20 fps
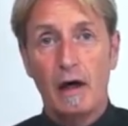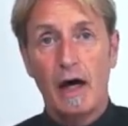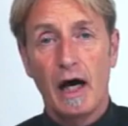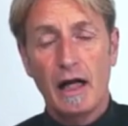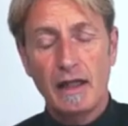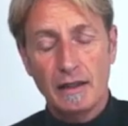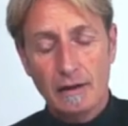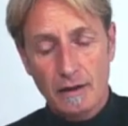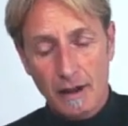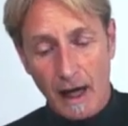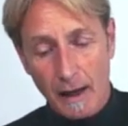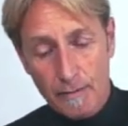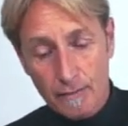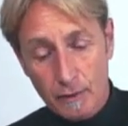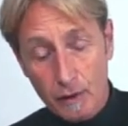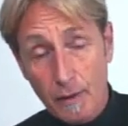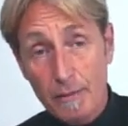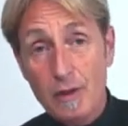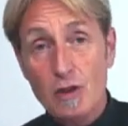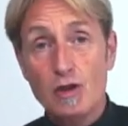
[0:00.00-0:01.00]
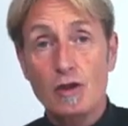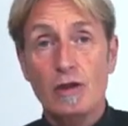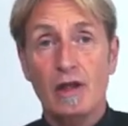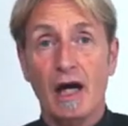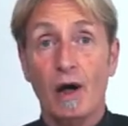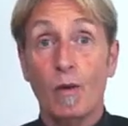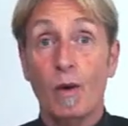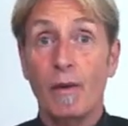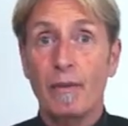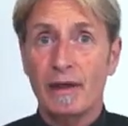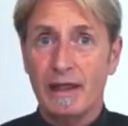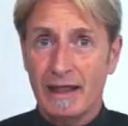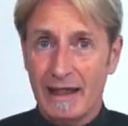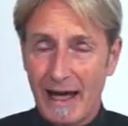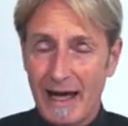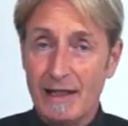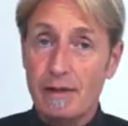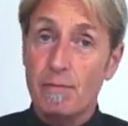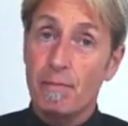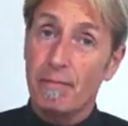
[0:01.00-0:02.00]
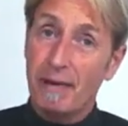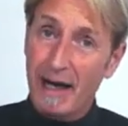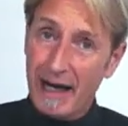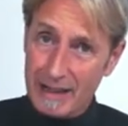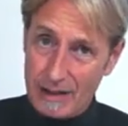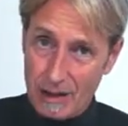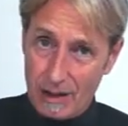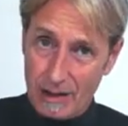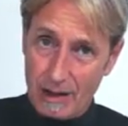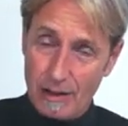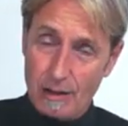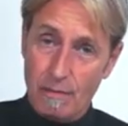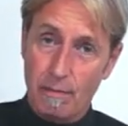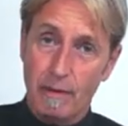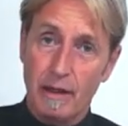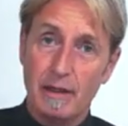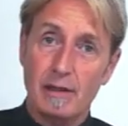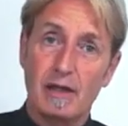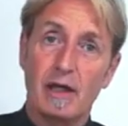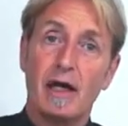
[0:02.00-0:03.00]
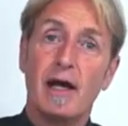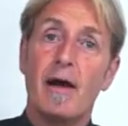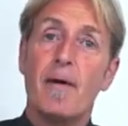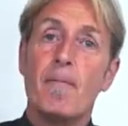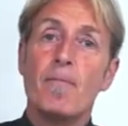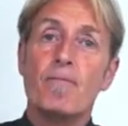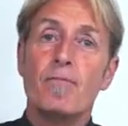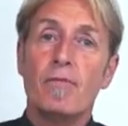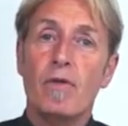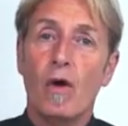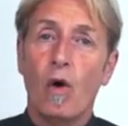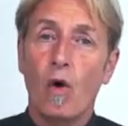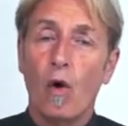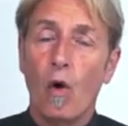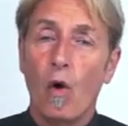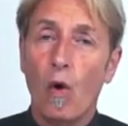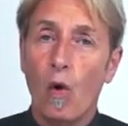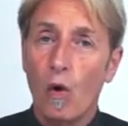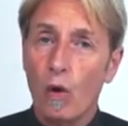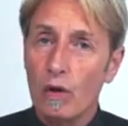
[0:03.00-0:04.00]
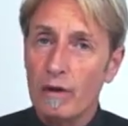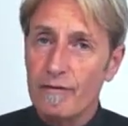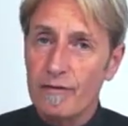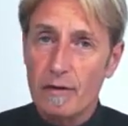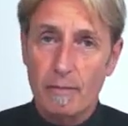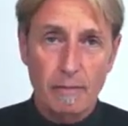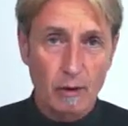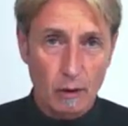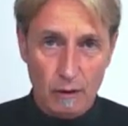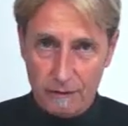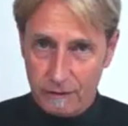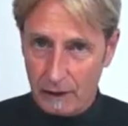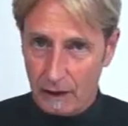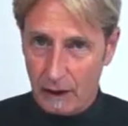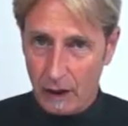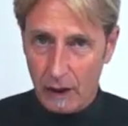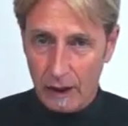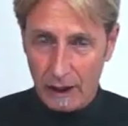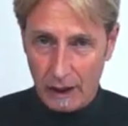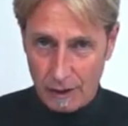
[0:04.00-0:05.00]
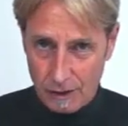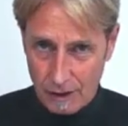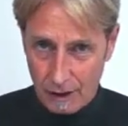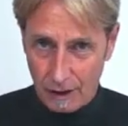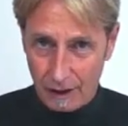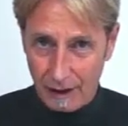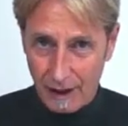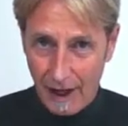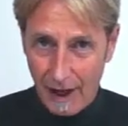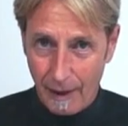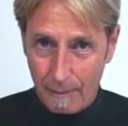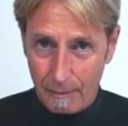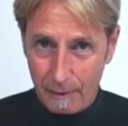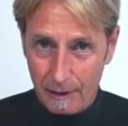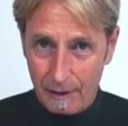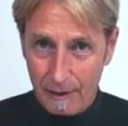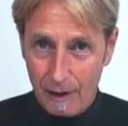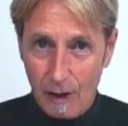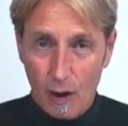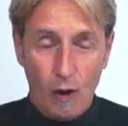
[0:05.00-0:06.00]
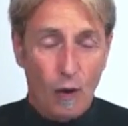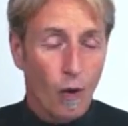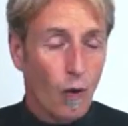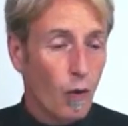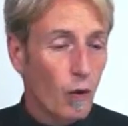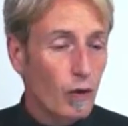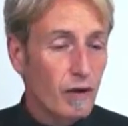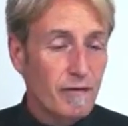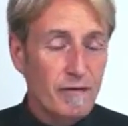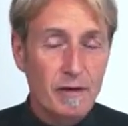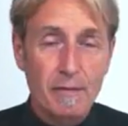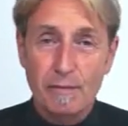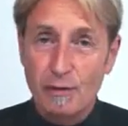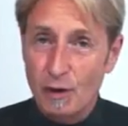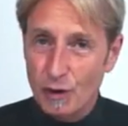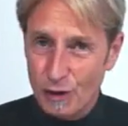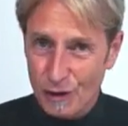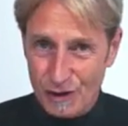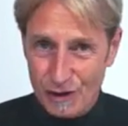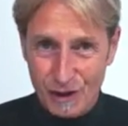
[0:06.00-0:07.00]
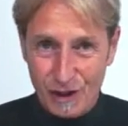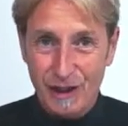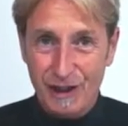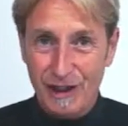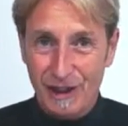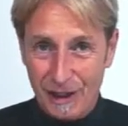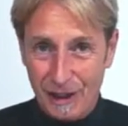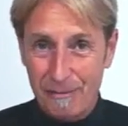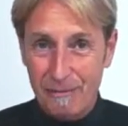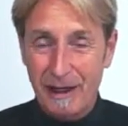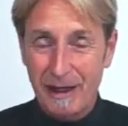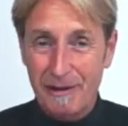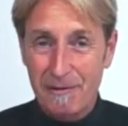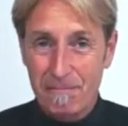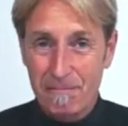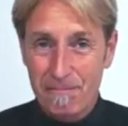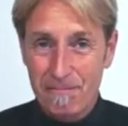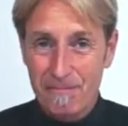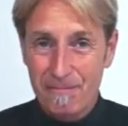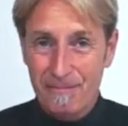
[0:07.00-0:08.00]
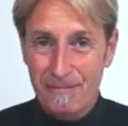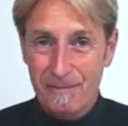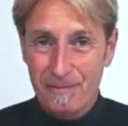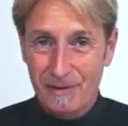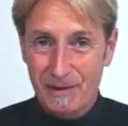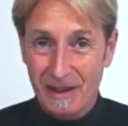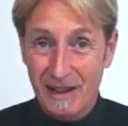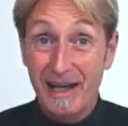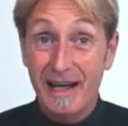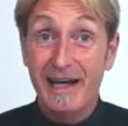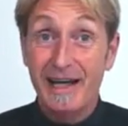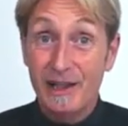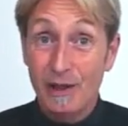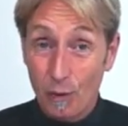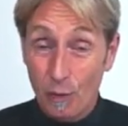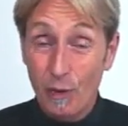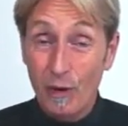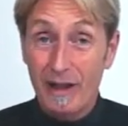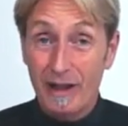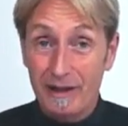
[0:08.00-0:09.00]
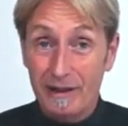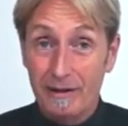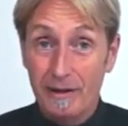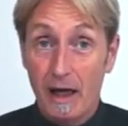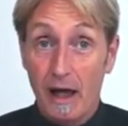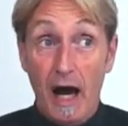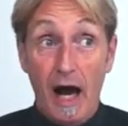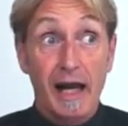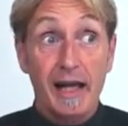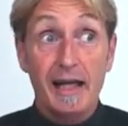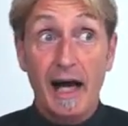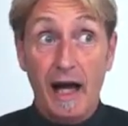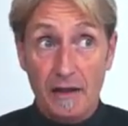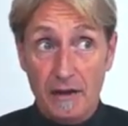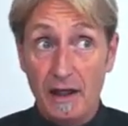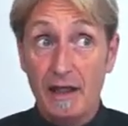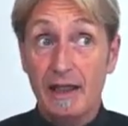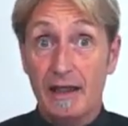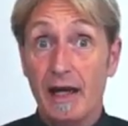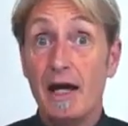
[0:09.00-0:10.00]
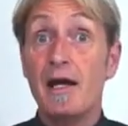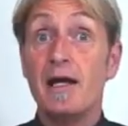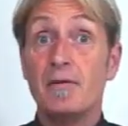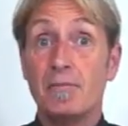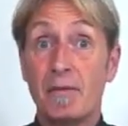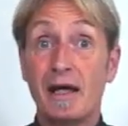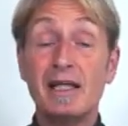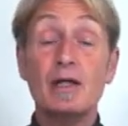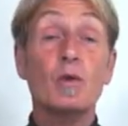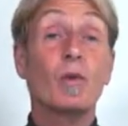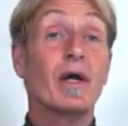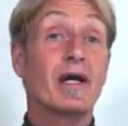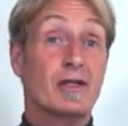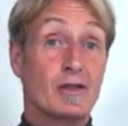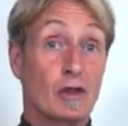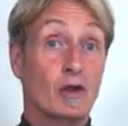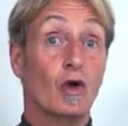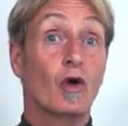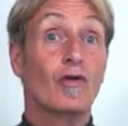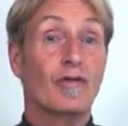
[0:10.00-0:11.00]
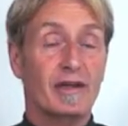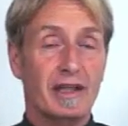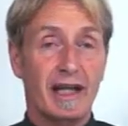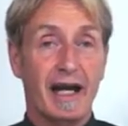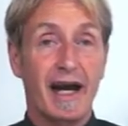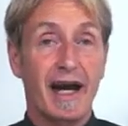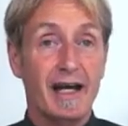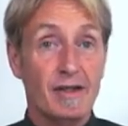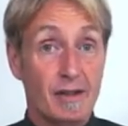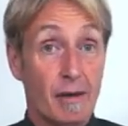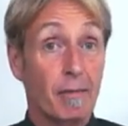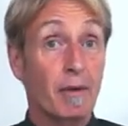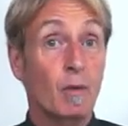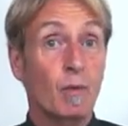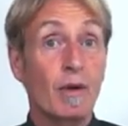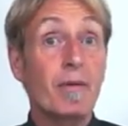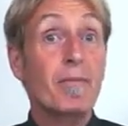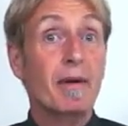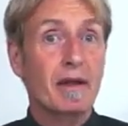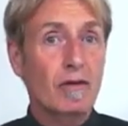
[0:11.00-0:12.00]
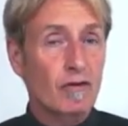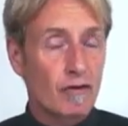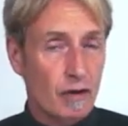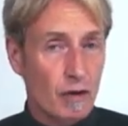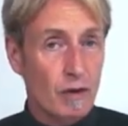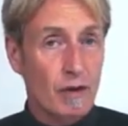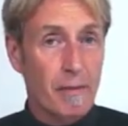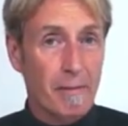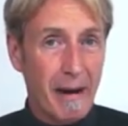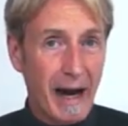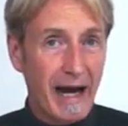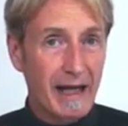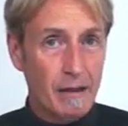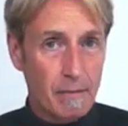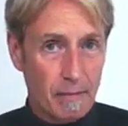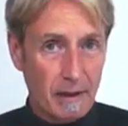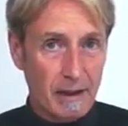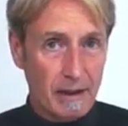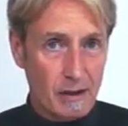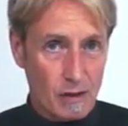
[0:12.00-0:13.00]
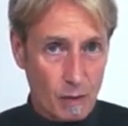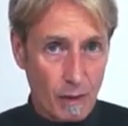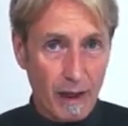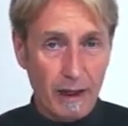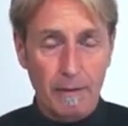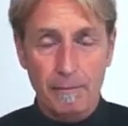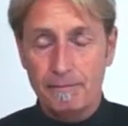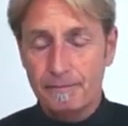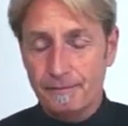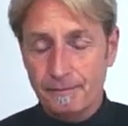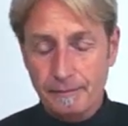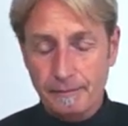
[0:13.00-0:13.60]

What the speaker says: And I promise you that when we get past this bit, all of the beautiful learnings are going to happen. All of the beauty is going to come in. Okay? And it will. And I think in many ways it already has. I mean, we've been through the mad bit as well.